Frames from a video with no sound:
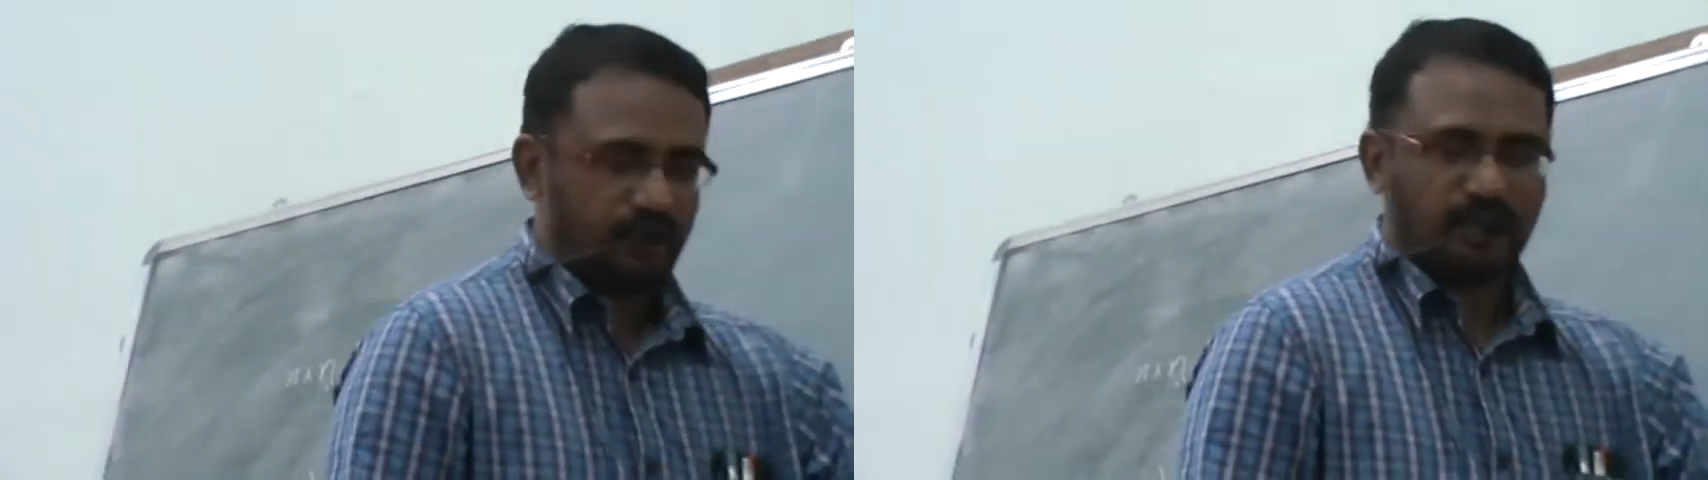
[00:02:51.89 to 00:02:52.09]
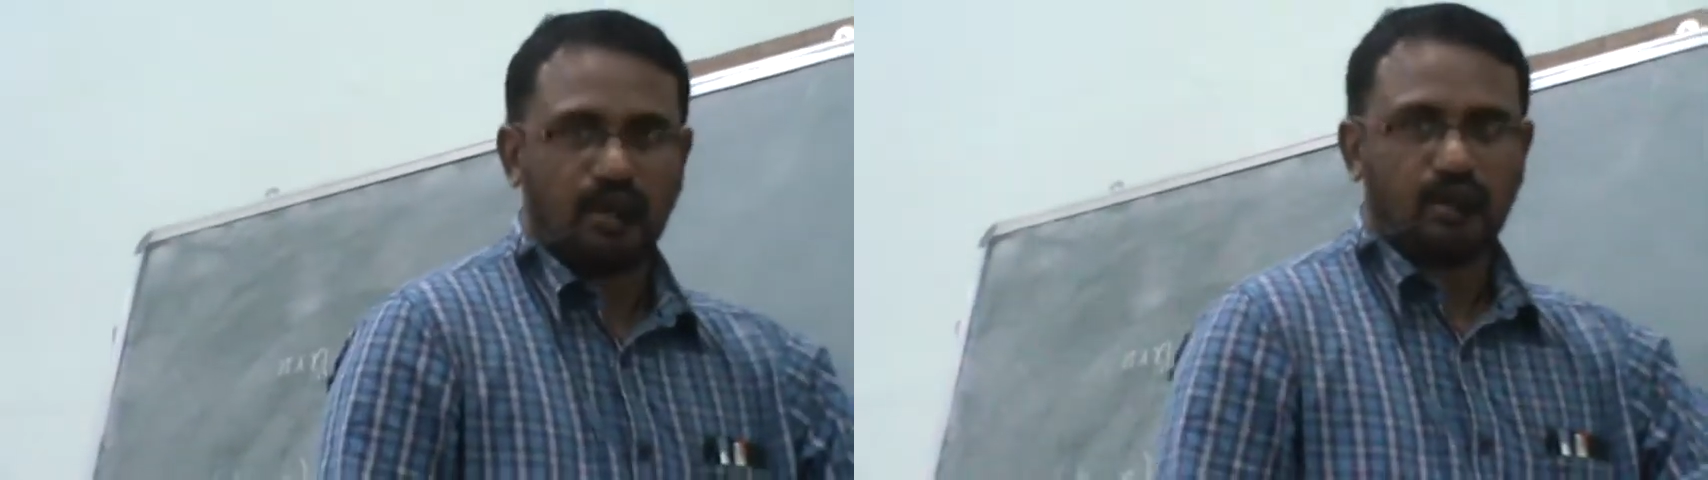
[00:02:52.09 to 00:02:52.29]

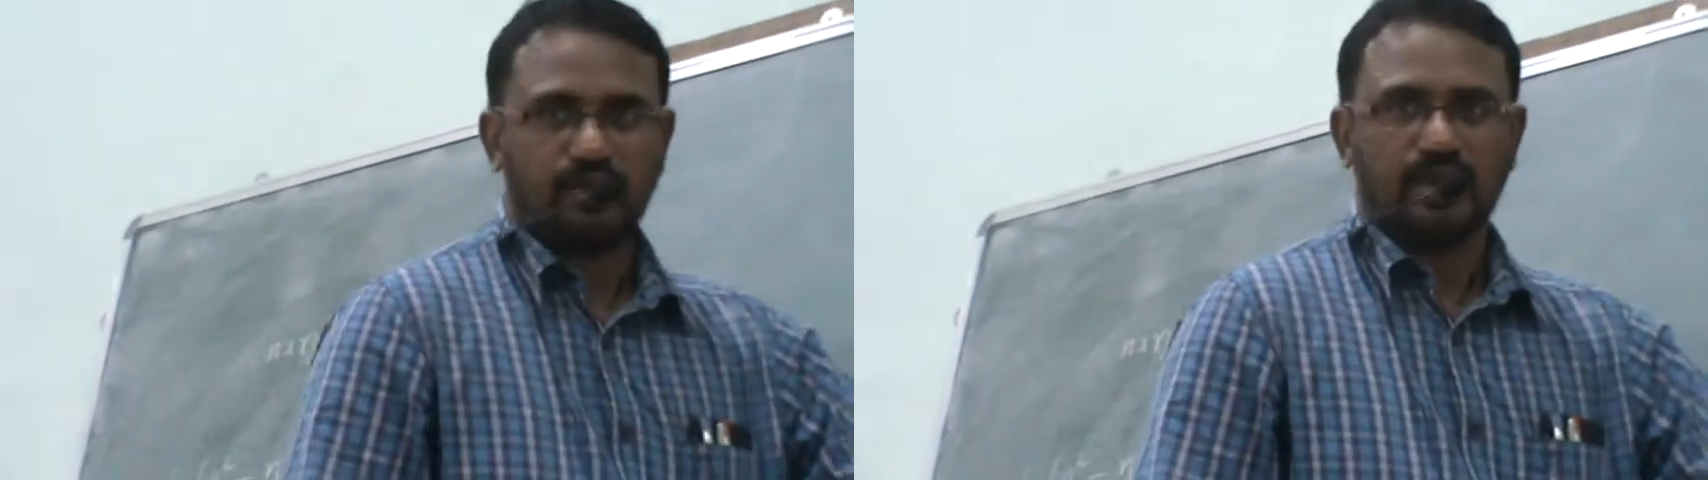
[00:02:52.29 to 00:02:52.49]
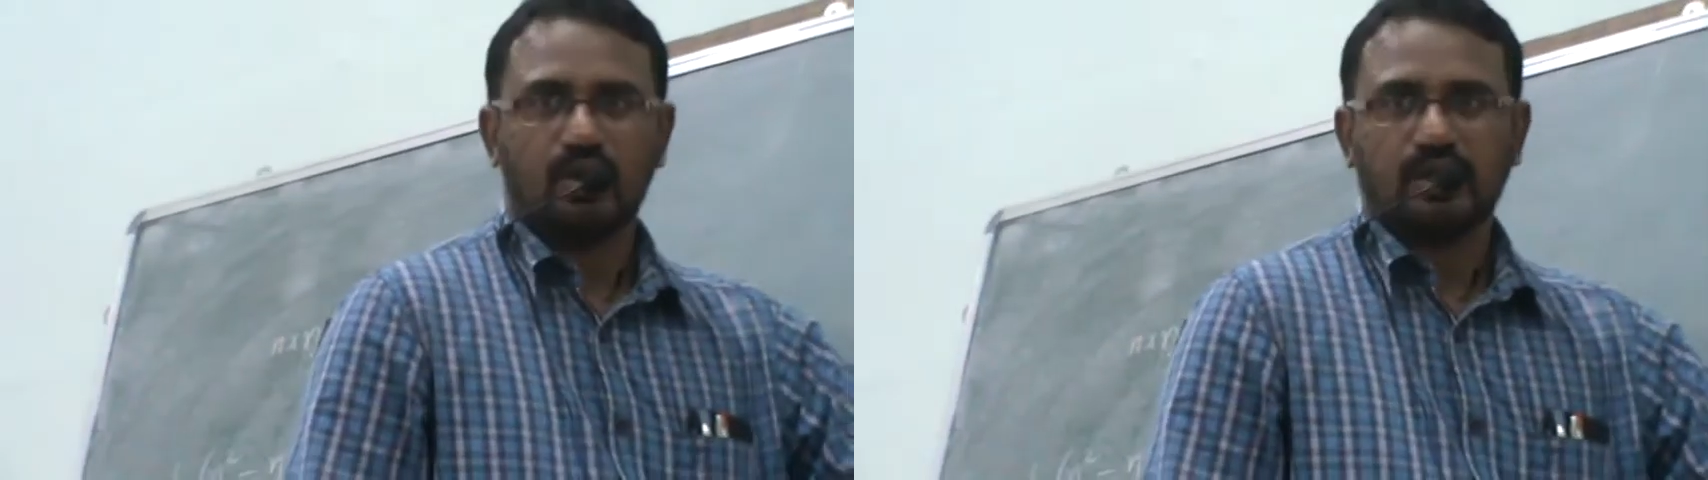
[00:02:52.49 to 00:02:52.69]
We
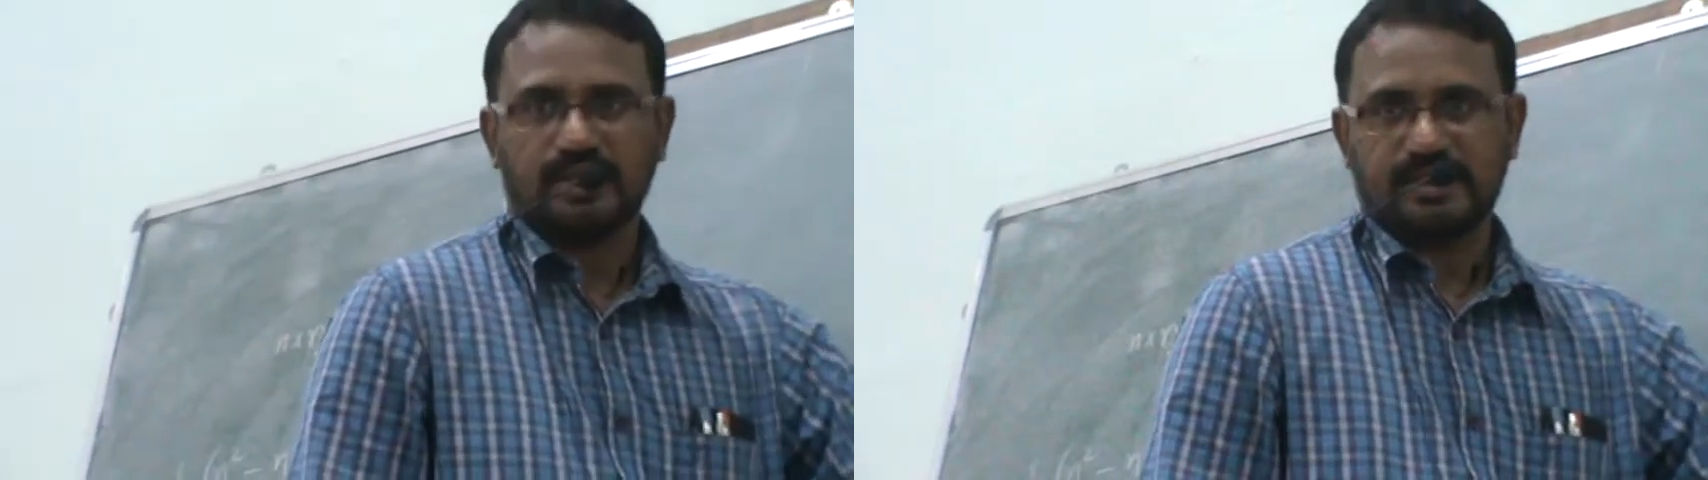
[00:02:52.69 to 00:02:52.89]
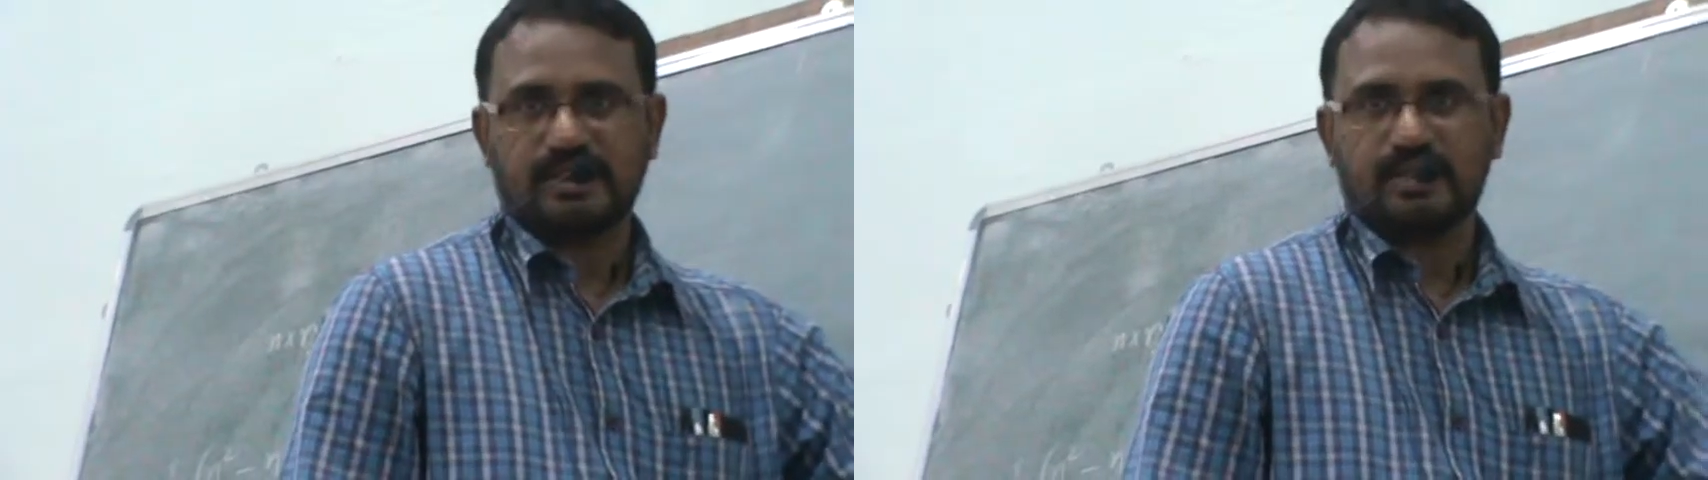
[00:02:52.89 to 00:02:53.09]
got
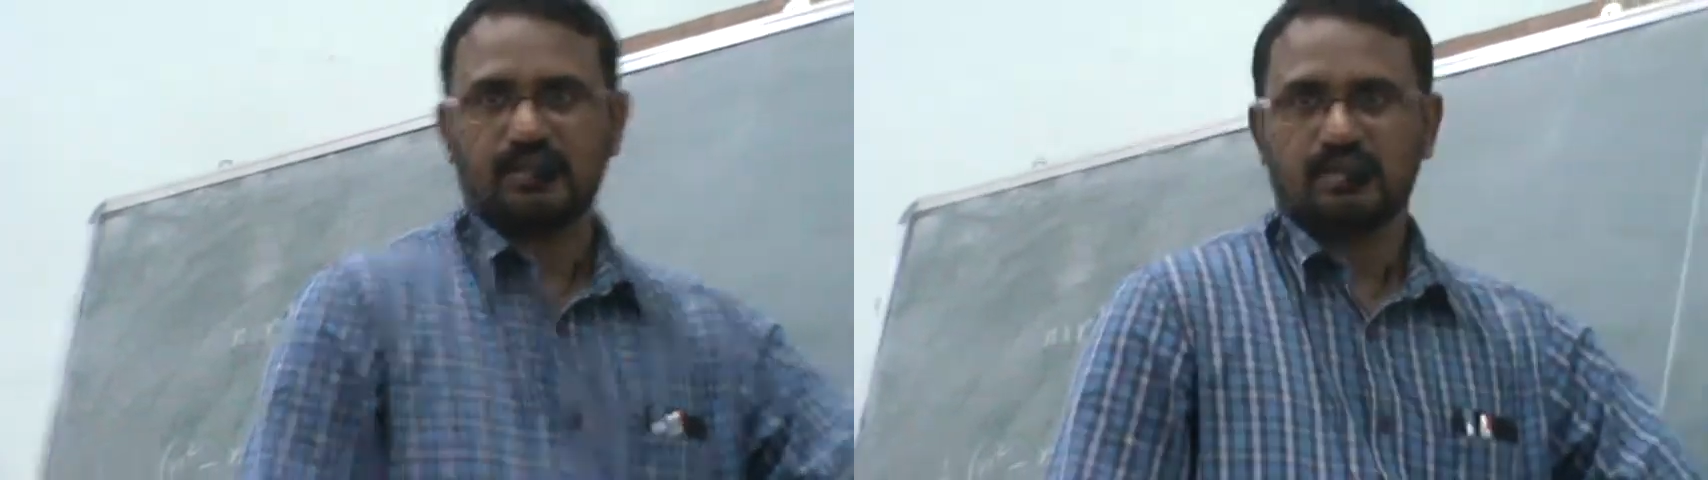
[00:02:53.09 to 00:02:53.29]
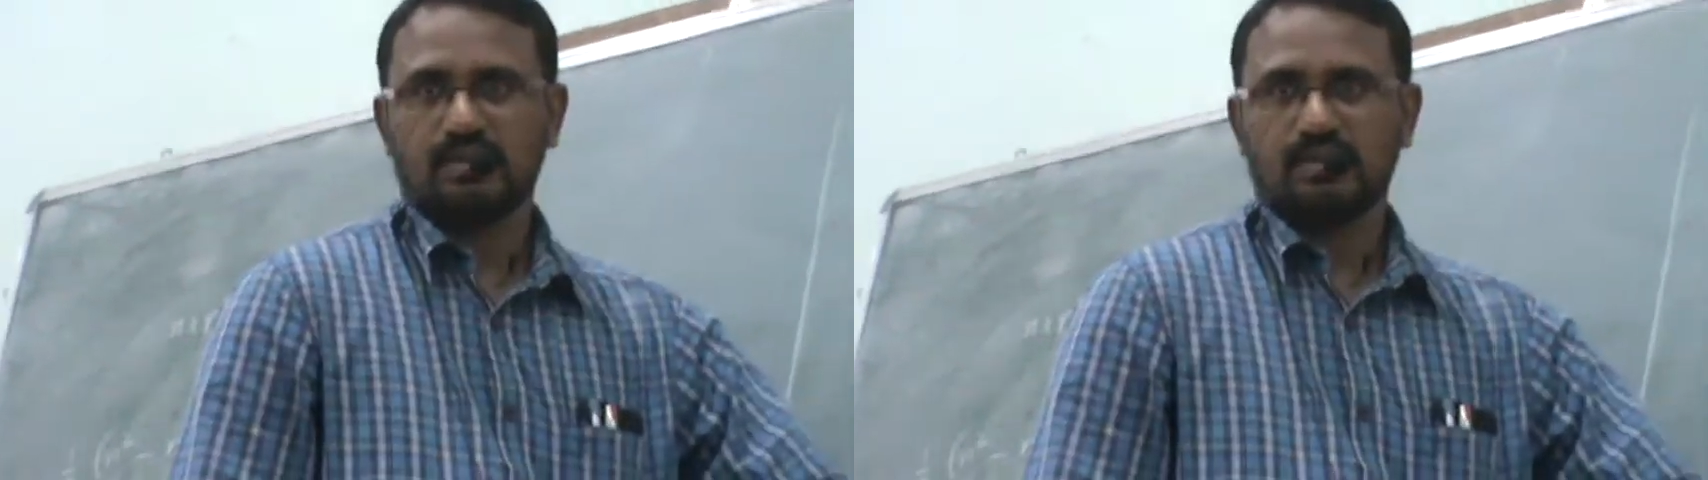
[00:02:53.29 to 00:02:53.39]
this.